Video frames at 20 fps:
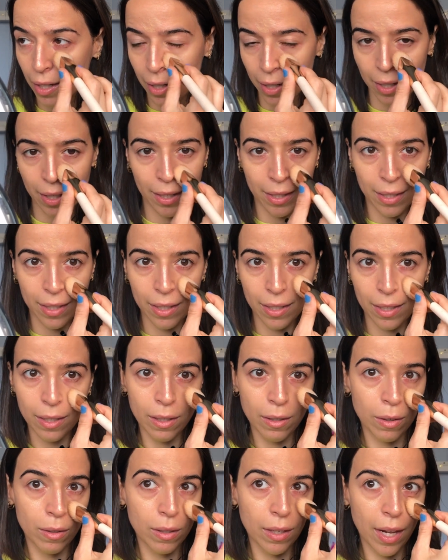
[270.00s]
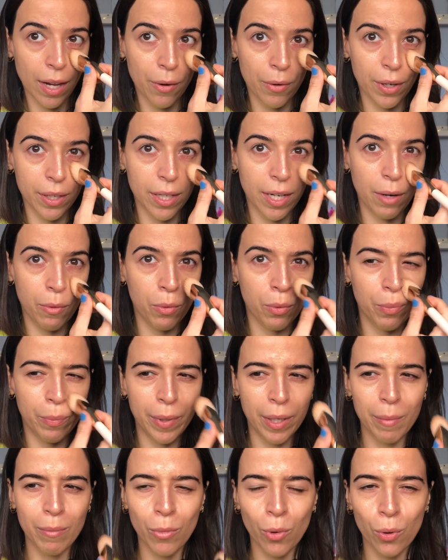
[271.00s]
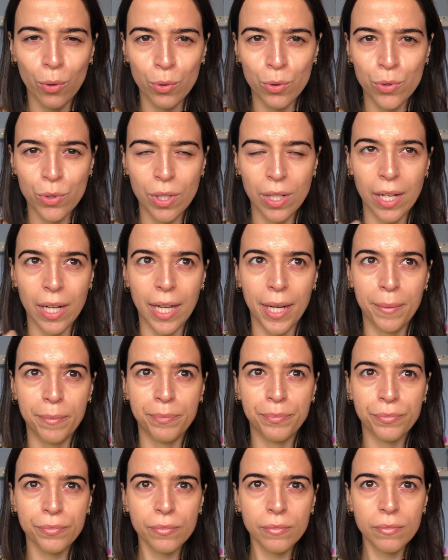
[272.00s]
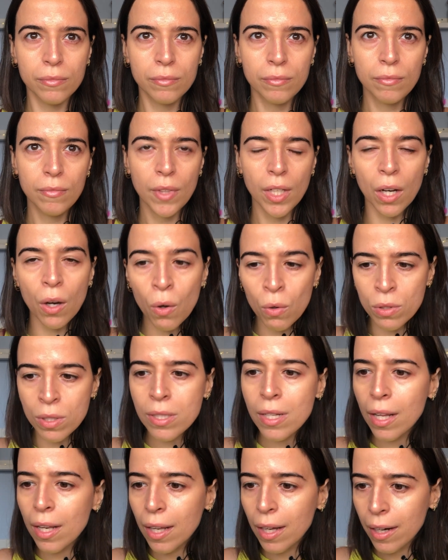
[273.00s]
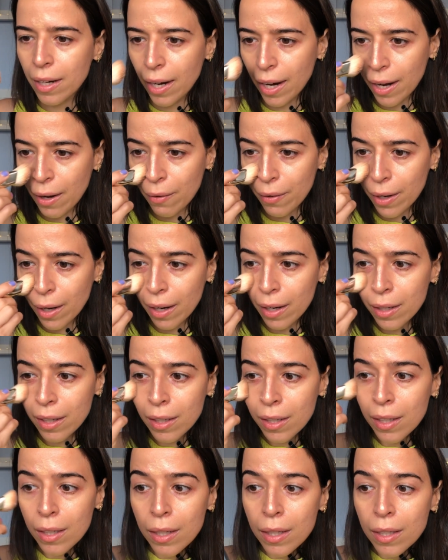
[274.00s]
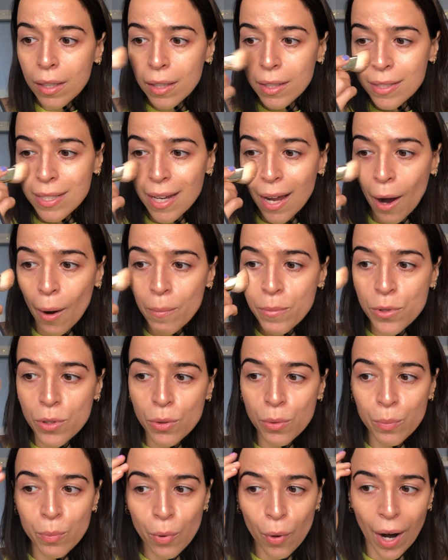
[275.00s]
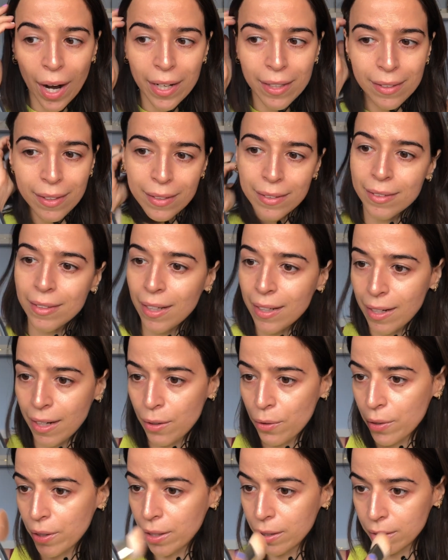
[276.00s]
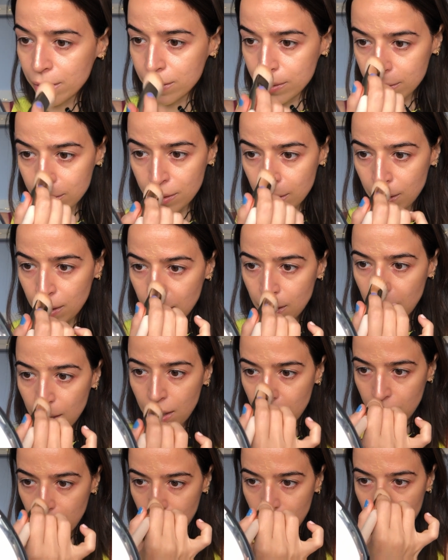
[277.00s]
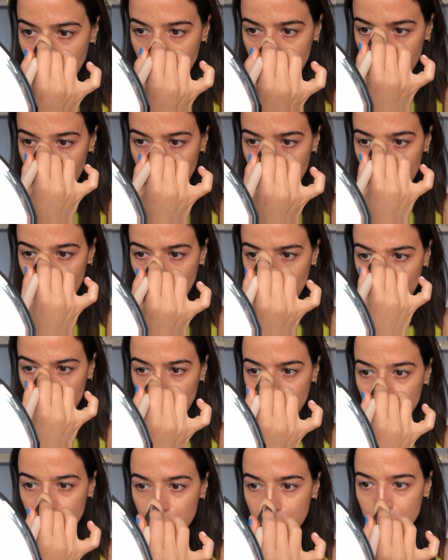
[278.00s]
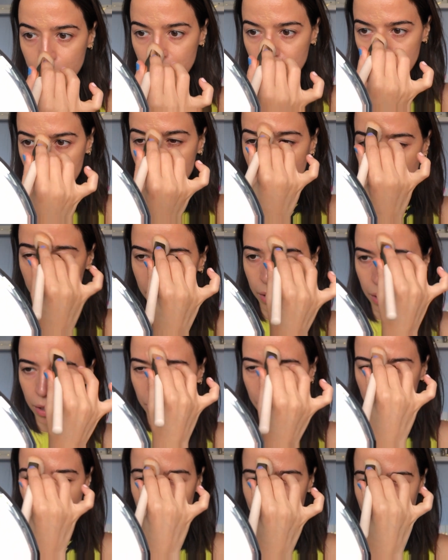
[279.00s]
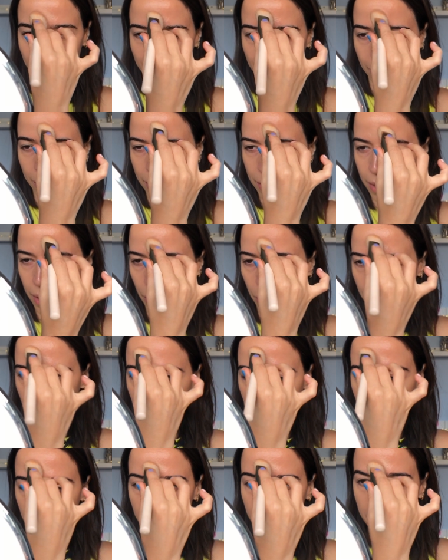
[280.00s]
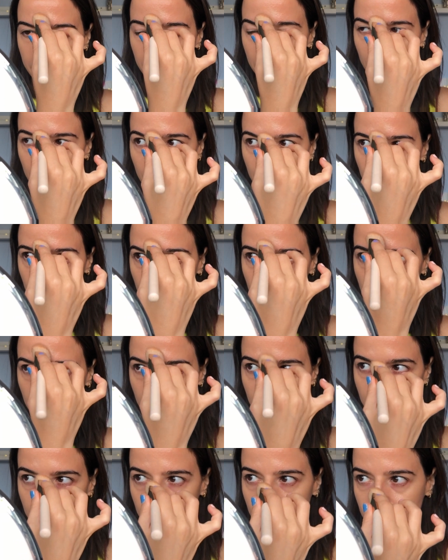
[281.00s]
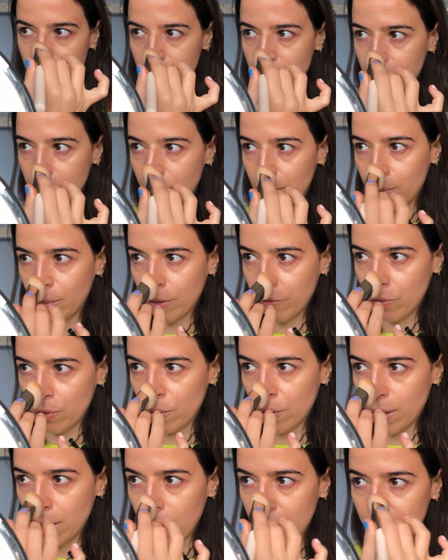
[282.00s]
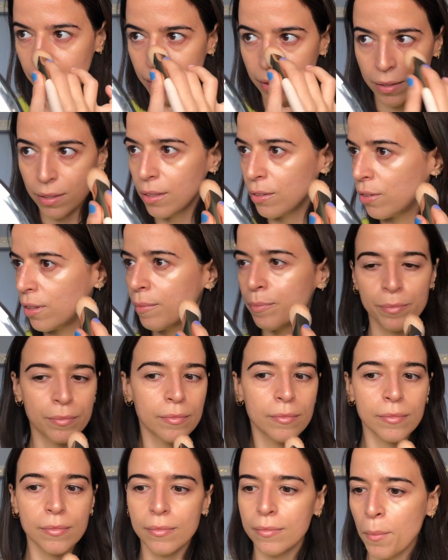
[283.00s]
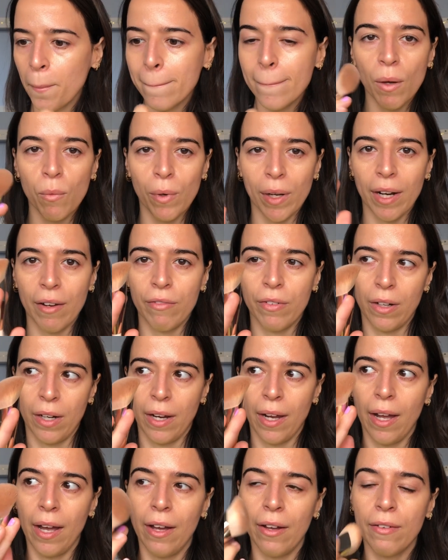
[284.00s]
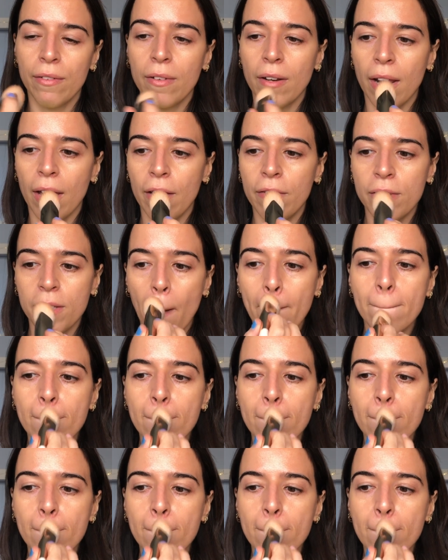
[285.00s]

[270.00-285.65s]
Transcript: in the area that will be mostly concealer area because it helps to brighten that area. In my nose and in this area in the middle, like here in the T of my forehead. Whatever I have left,